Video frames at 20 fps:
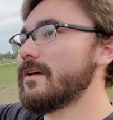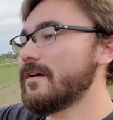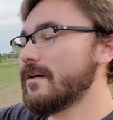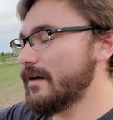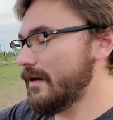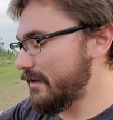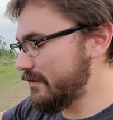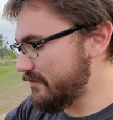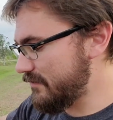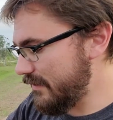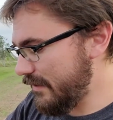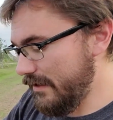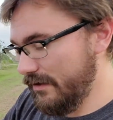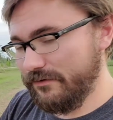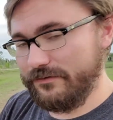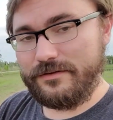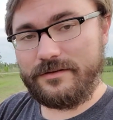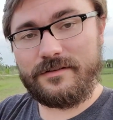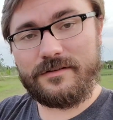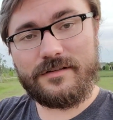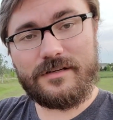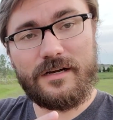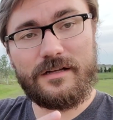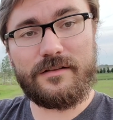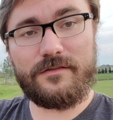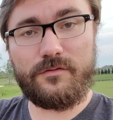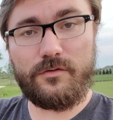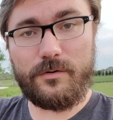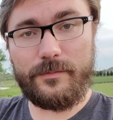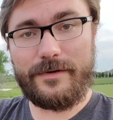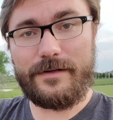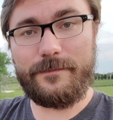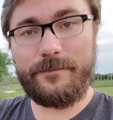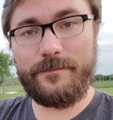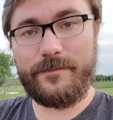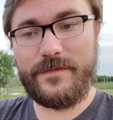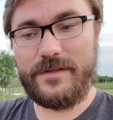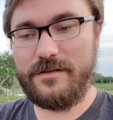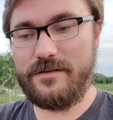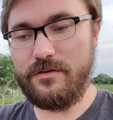and down kind of orbit,
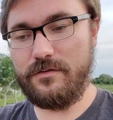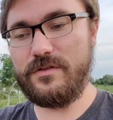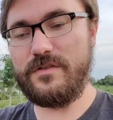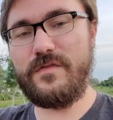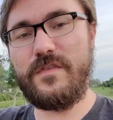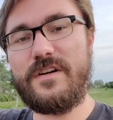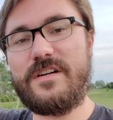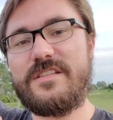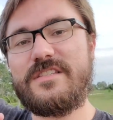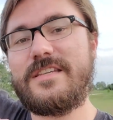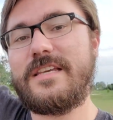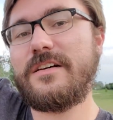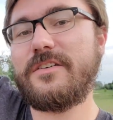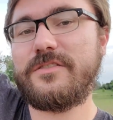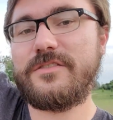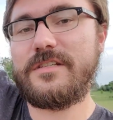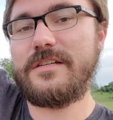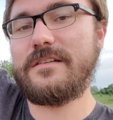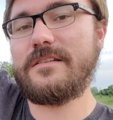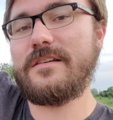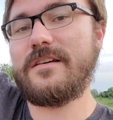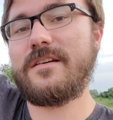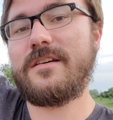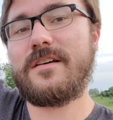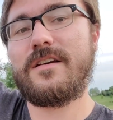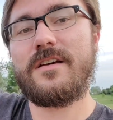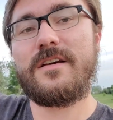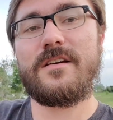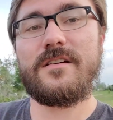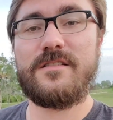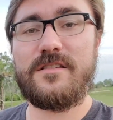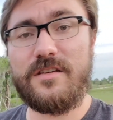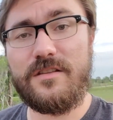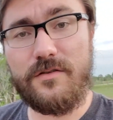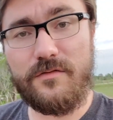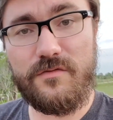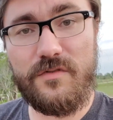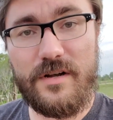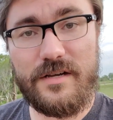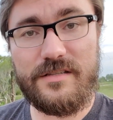so it's very tilted to the
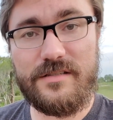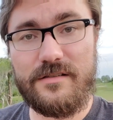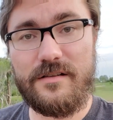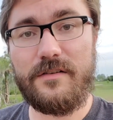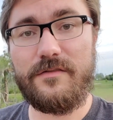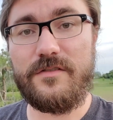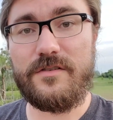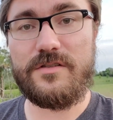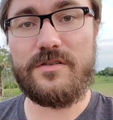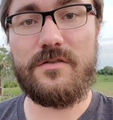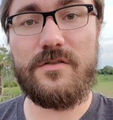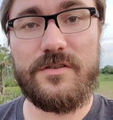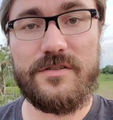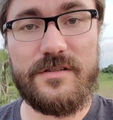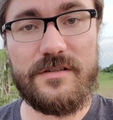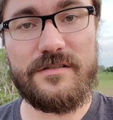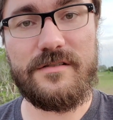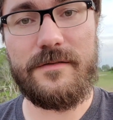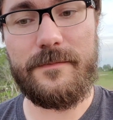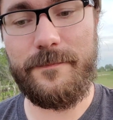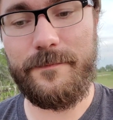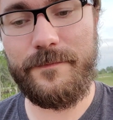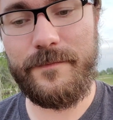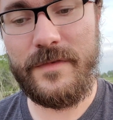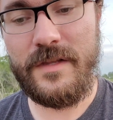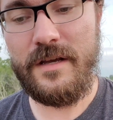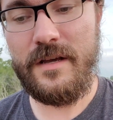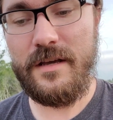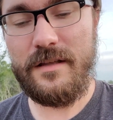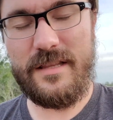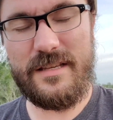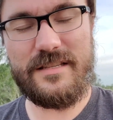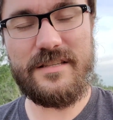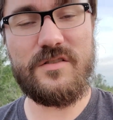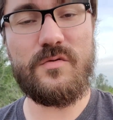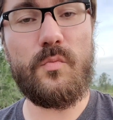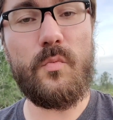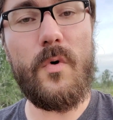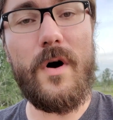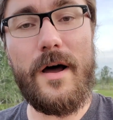rest of the solar system. This is
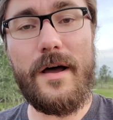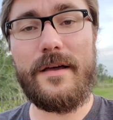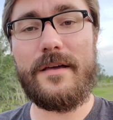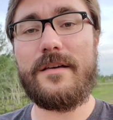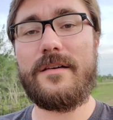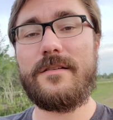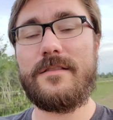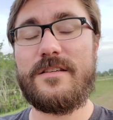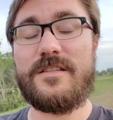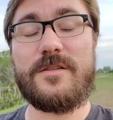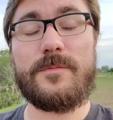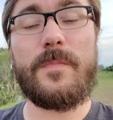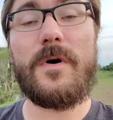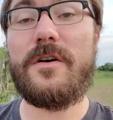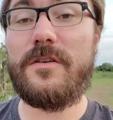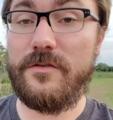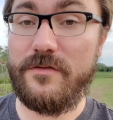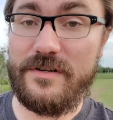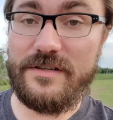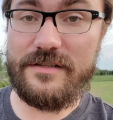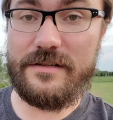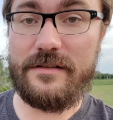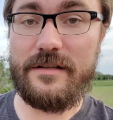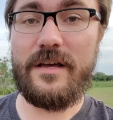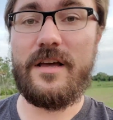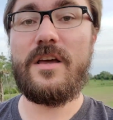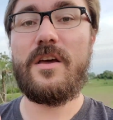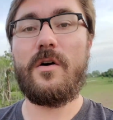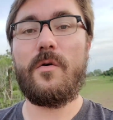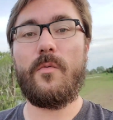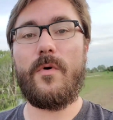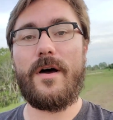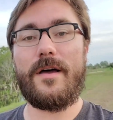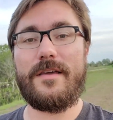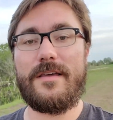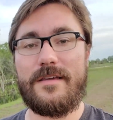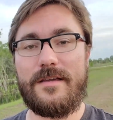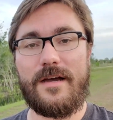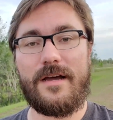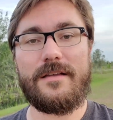part of the reason why
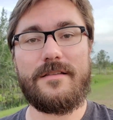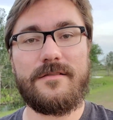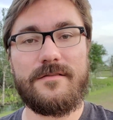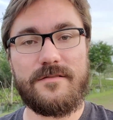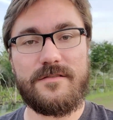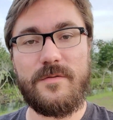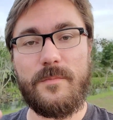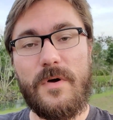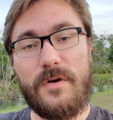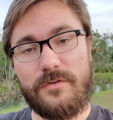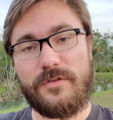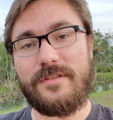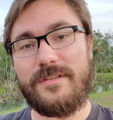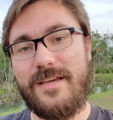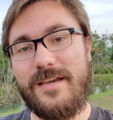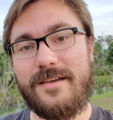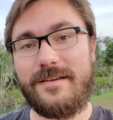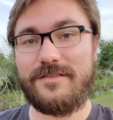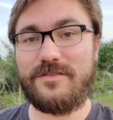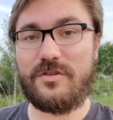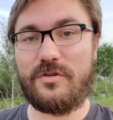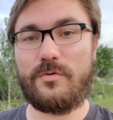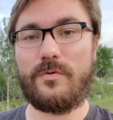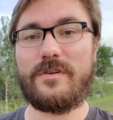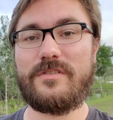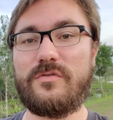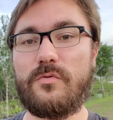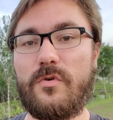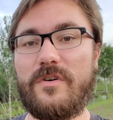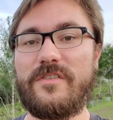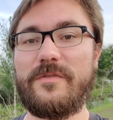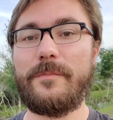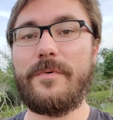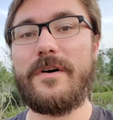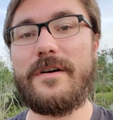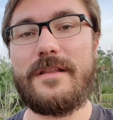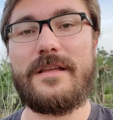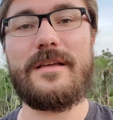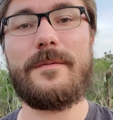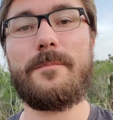it got demoted to a dwarf
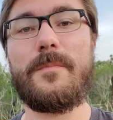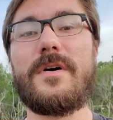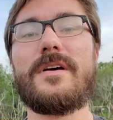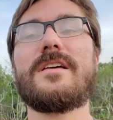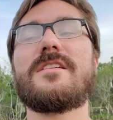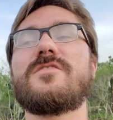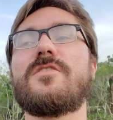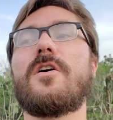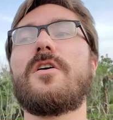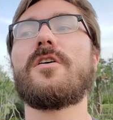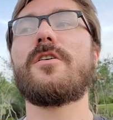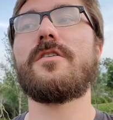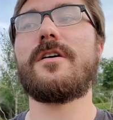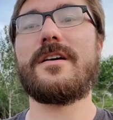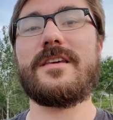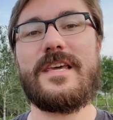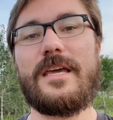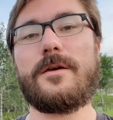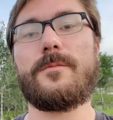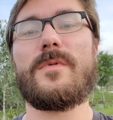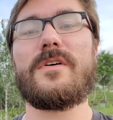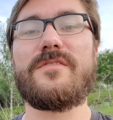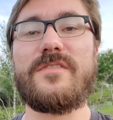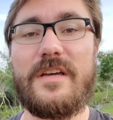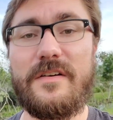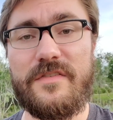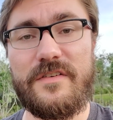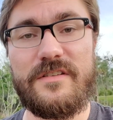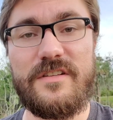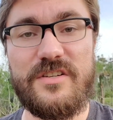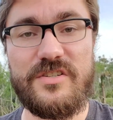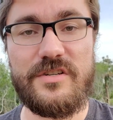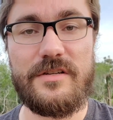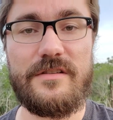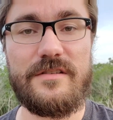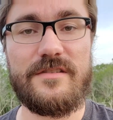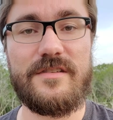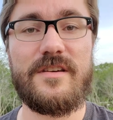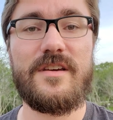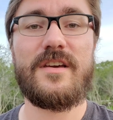planet, but it's all a game of
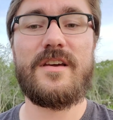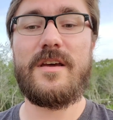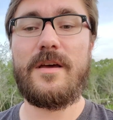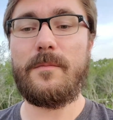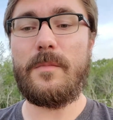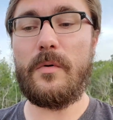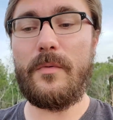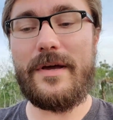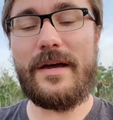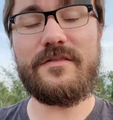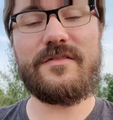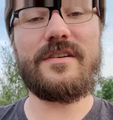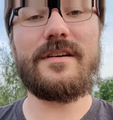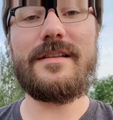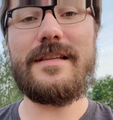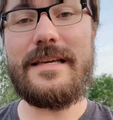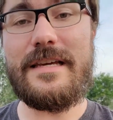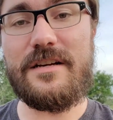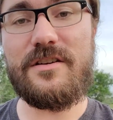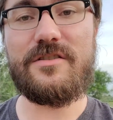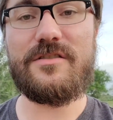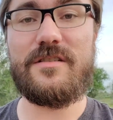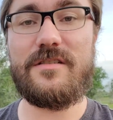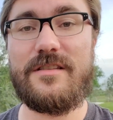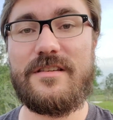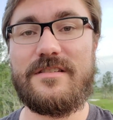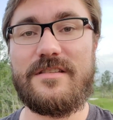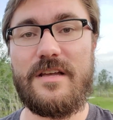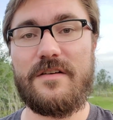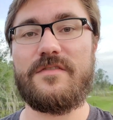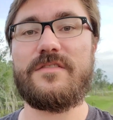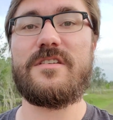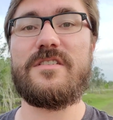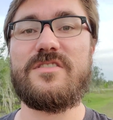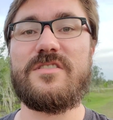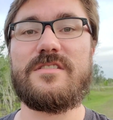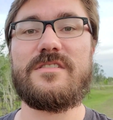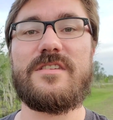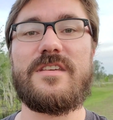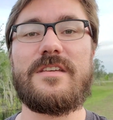definitions. But we have to adhere to these
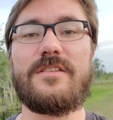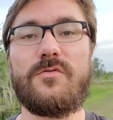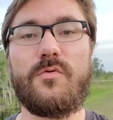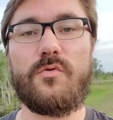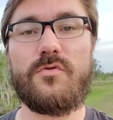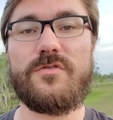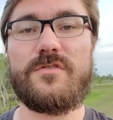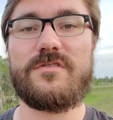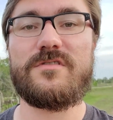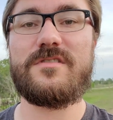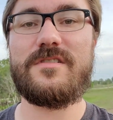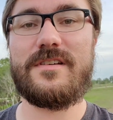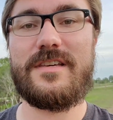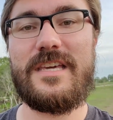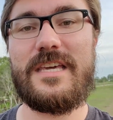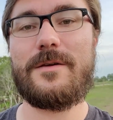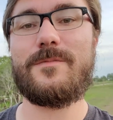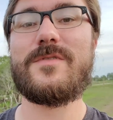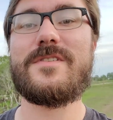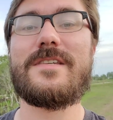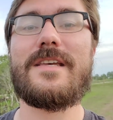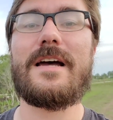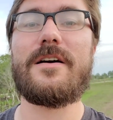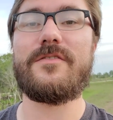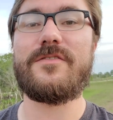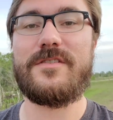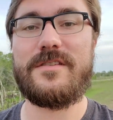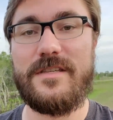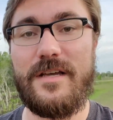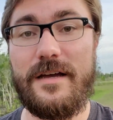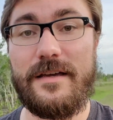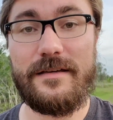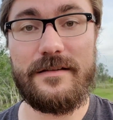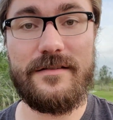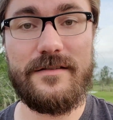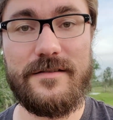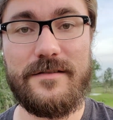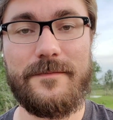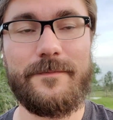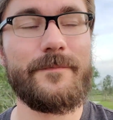definitions in order to keep sound
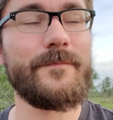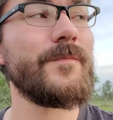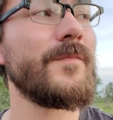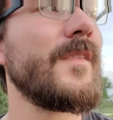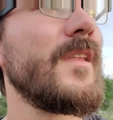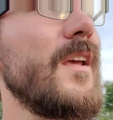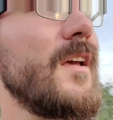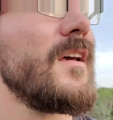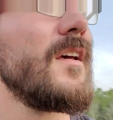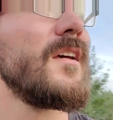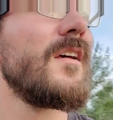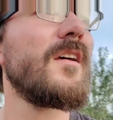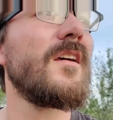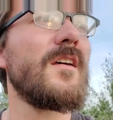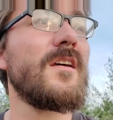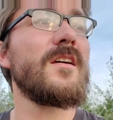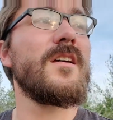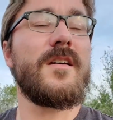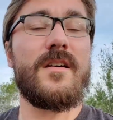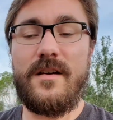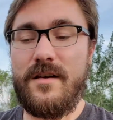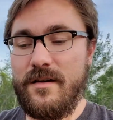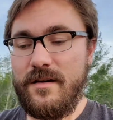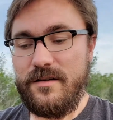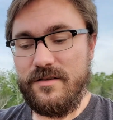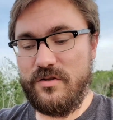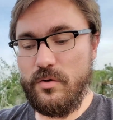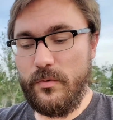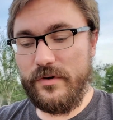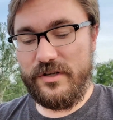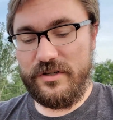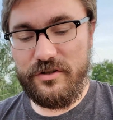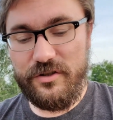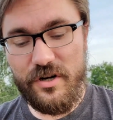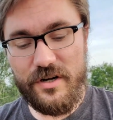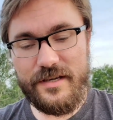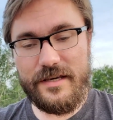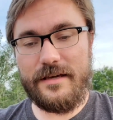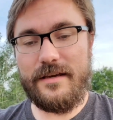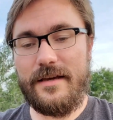science. So when you're
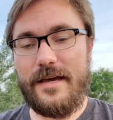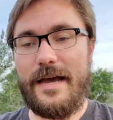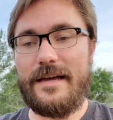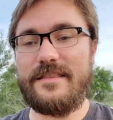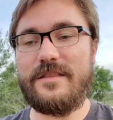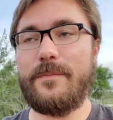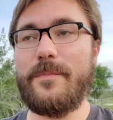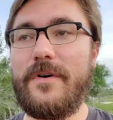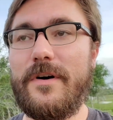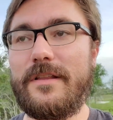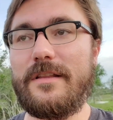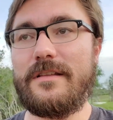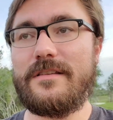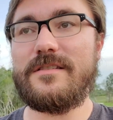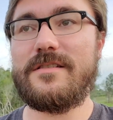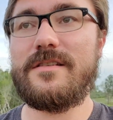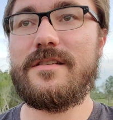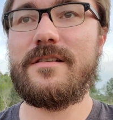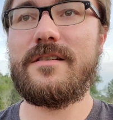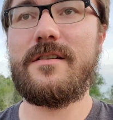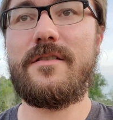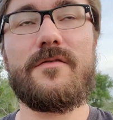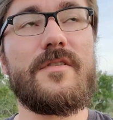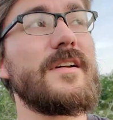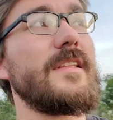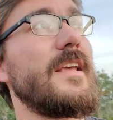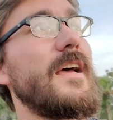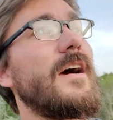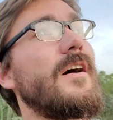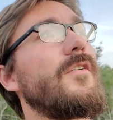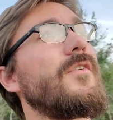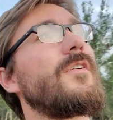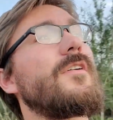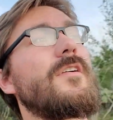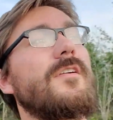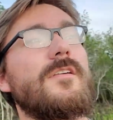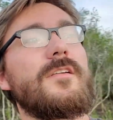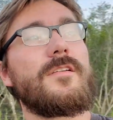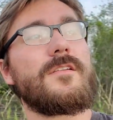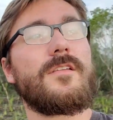looking at the planets, right now
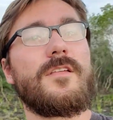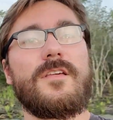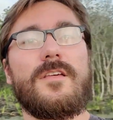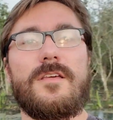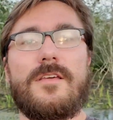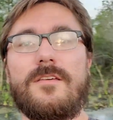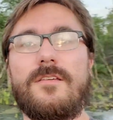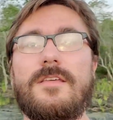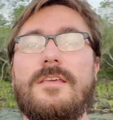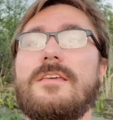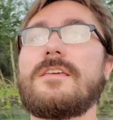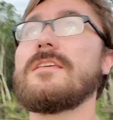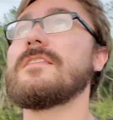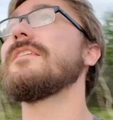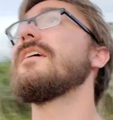in